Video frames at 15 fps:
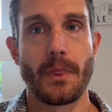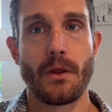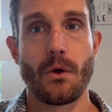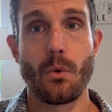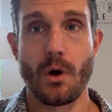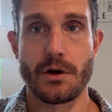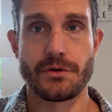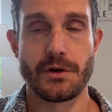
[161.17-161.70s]

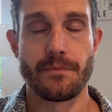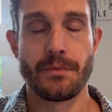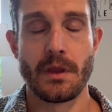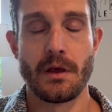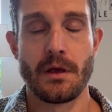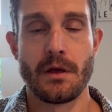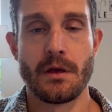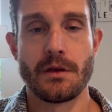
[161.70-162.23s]
quadrant,
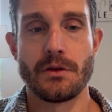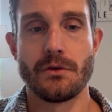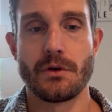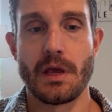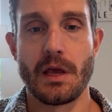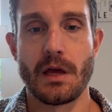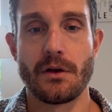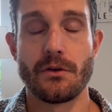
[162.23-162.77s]
you
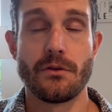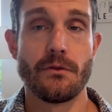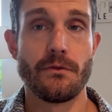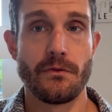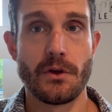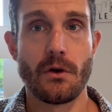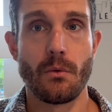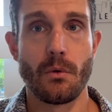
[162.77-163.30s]
can do
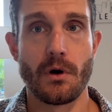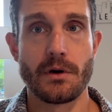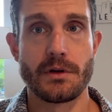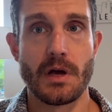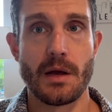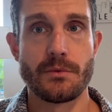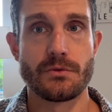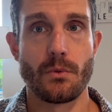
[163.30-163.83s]
VOR
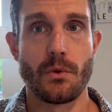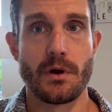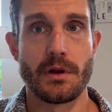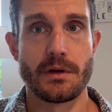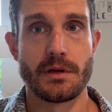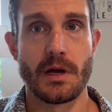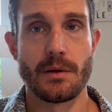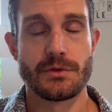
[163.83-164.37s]
times 1
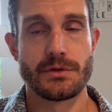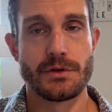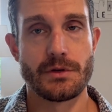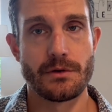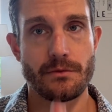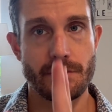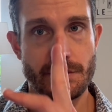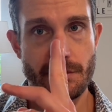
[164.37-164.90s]
and times
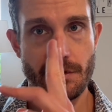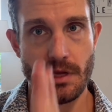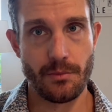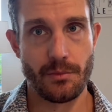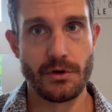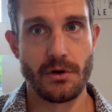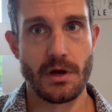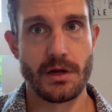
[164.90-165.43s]
2. So
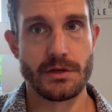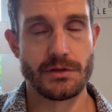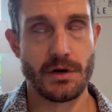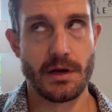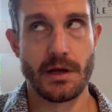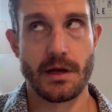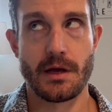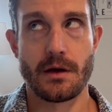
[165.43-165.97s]
keeping your head straight
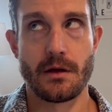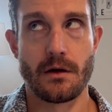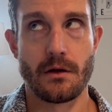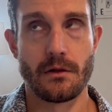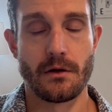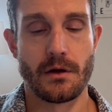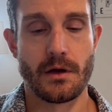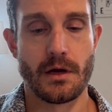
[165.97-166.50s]
ahead, I'll
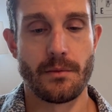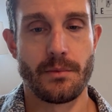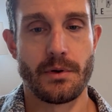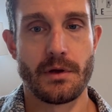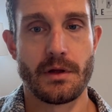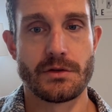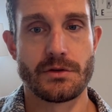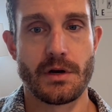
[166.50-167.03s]
look up,
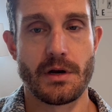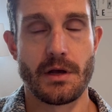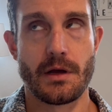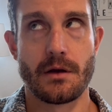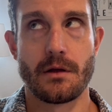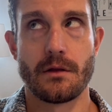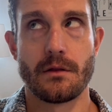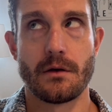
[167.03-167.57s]
straight
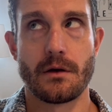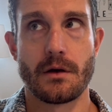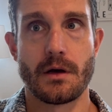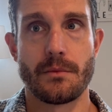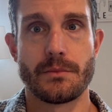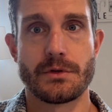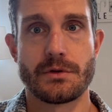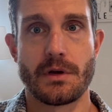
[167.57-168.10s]
ahead, look
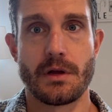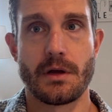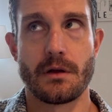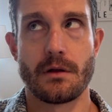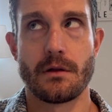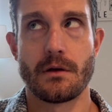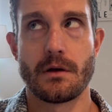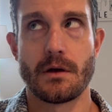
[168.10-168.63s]
up, straight ahead,
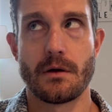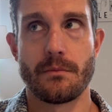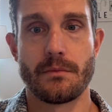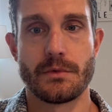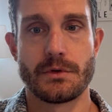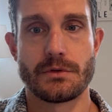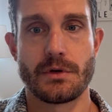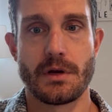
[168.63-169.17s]
up,
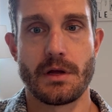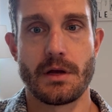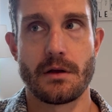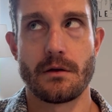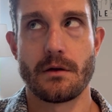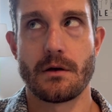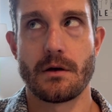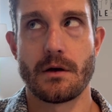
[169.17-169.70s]
straight ahead,
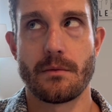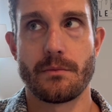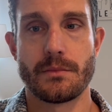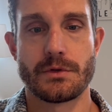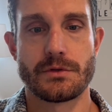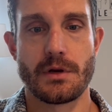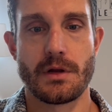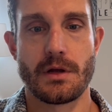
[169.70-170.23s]
up,
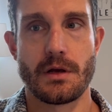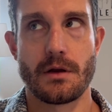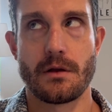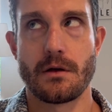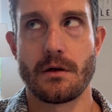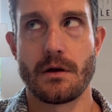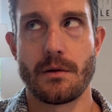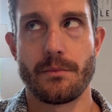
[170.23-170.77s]
straight ahead,
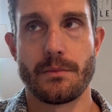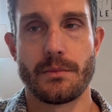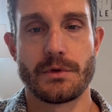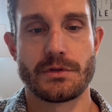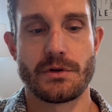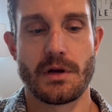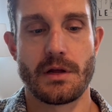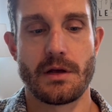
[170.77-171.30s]
up,
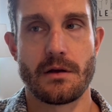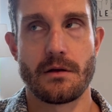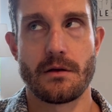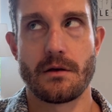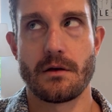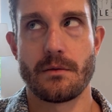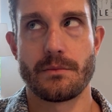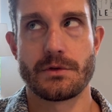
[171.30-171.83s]
straight ahead,
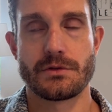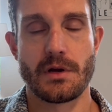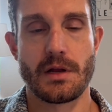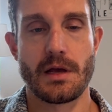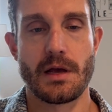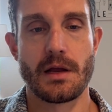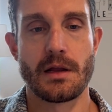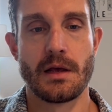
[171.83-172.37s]
up, straight
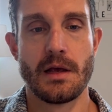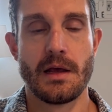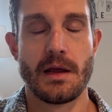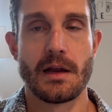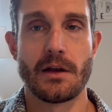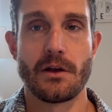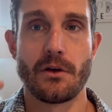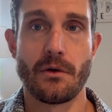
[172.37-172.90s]
ahead,
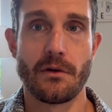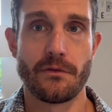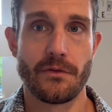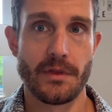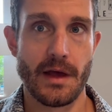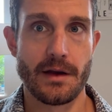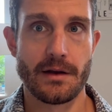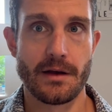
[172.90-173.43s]
and going for
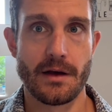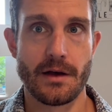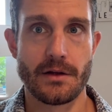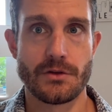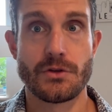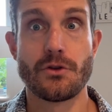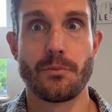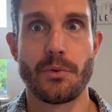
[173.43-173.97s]

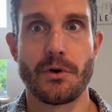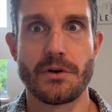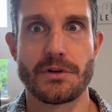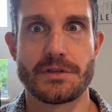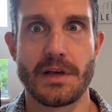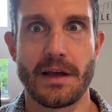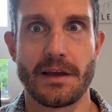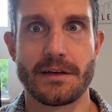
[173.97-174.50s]
that 2 per
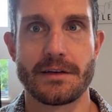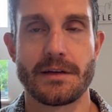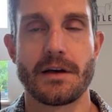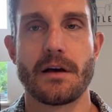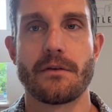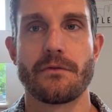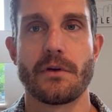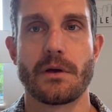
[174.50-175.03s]
second
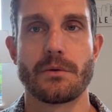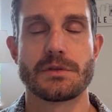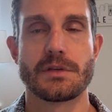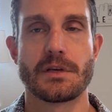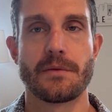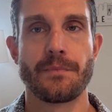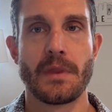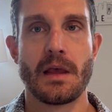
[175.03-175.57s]

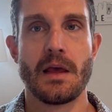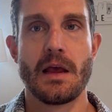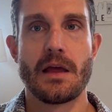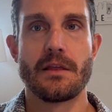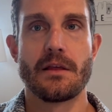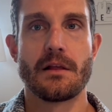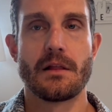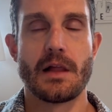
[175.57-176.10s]
frequency.
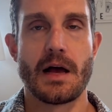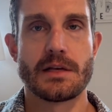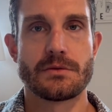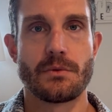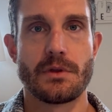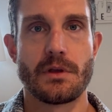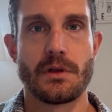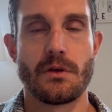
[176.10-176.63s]
And then the last
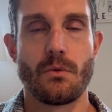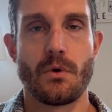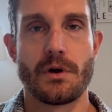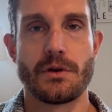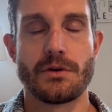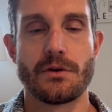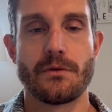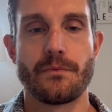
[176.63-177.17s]
one that you want to
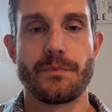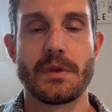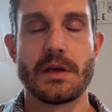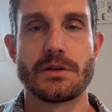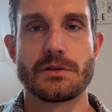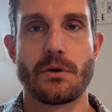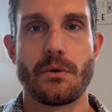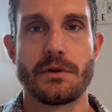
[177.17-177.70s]
do
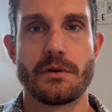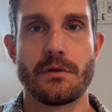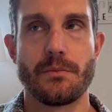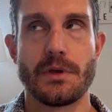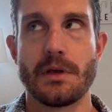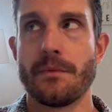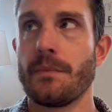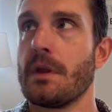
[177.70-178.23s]
is going to
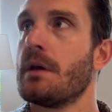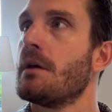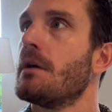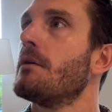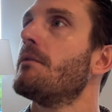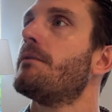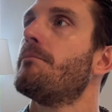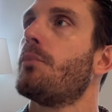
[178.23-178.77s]
be
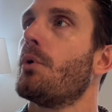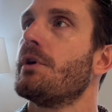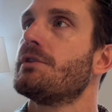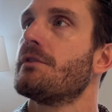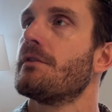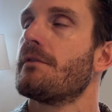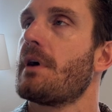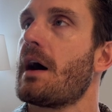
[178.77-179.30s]
point
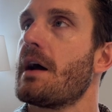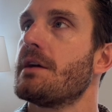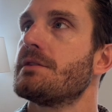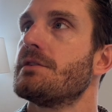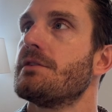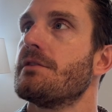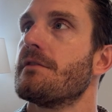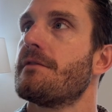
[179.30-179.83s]
your eyes
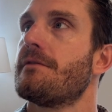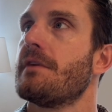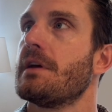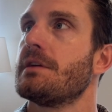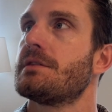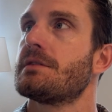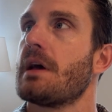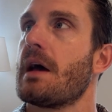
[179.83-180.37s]
in your
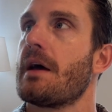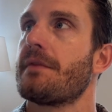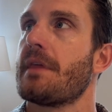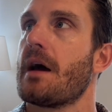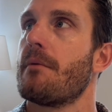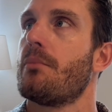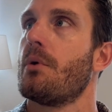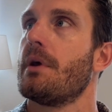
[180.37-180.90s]
face at
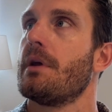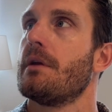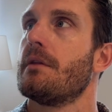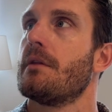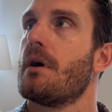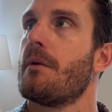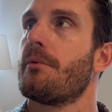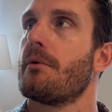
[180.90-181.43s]
that point in
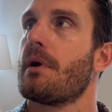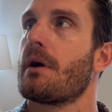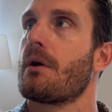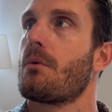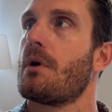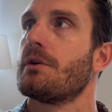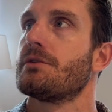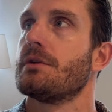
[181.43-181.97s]
the upper right
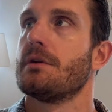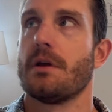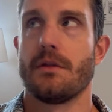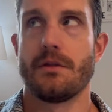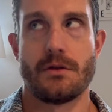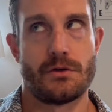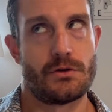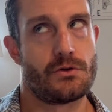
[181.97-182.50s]
quadrant, and
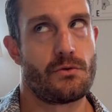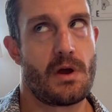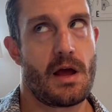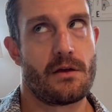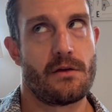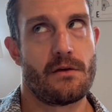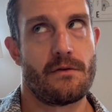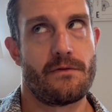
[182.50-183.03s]
then
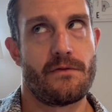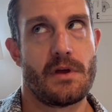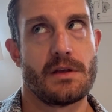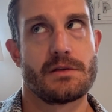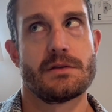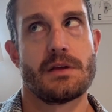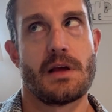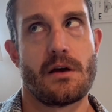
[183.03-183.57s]
drag your
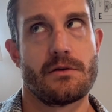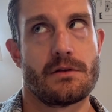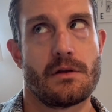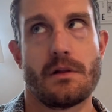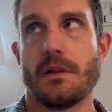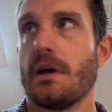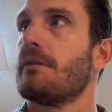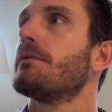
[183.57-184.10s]
face down to the
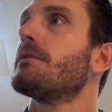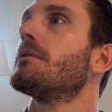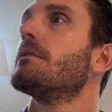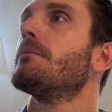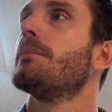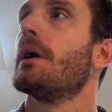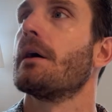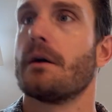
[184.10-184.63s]
left, back